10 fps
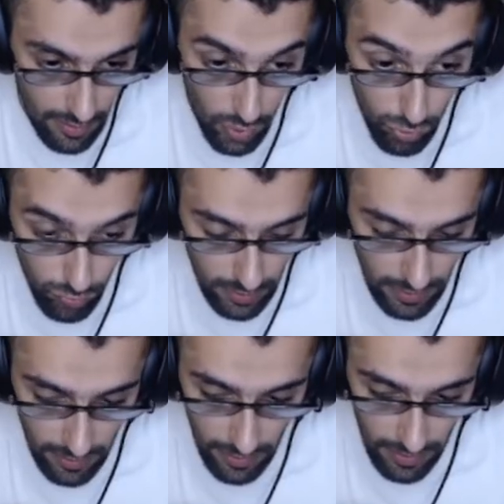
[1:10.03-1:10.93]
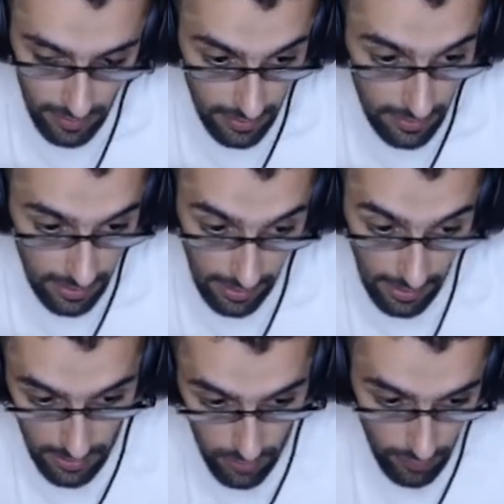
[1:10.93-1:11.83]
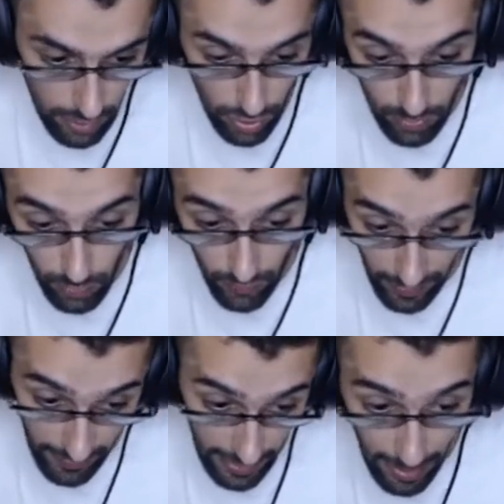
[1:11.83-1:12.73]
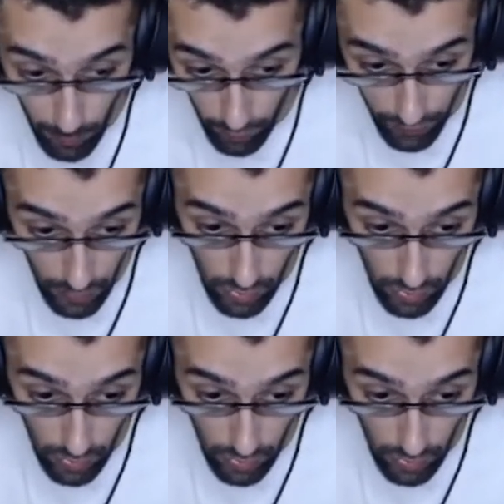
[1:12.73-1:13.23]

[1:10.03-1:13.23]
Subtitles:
Really, it's a really good move. And then I moved